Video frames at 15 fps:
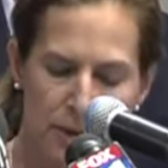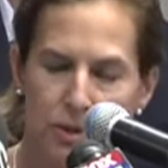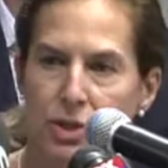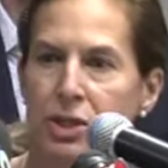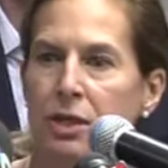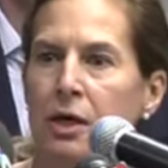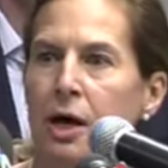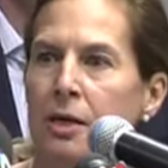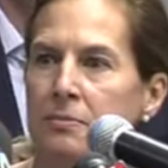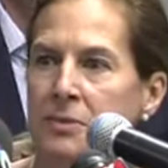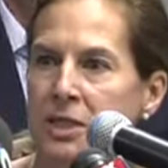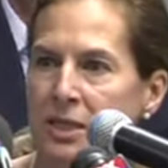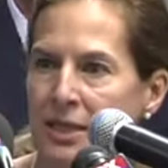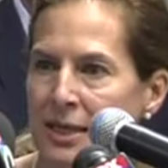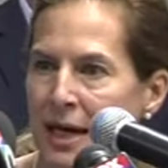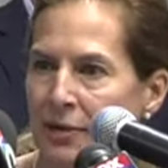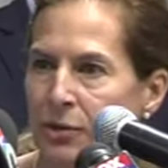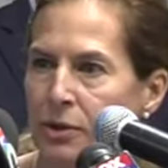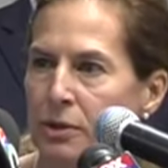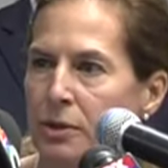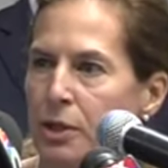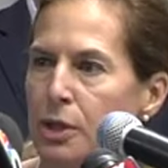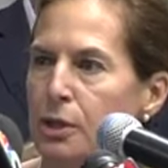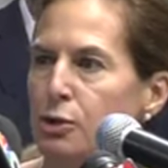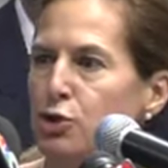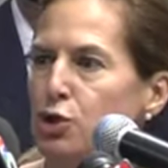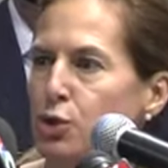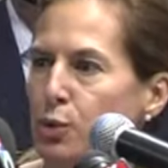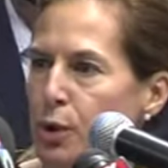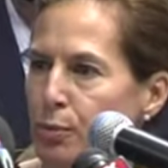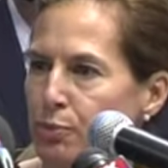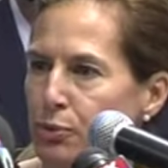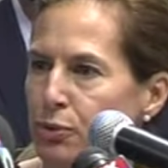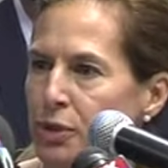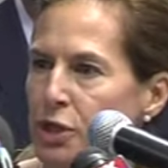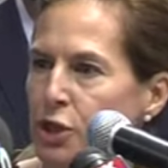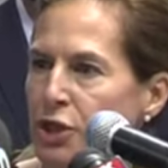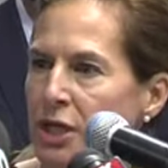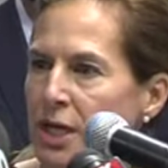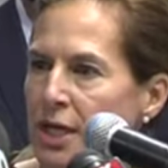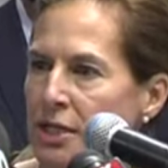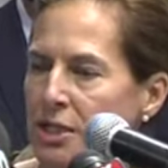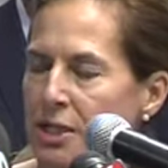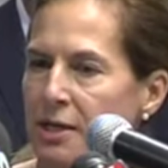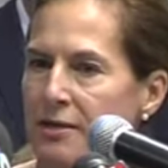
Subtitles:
to come together, to appreciate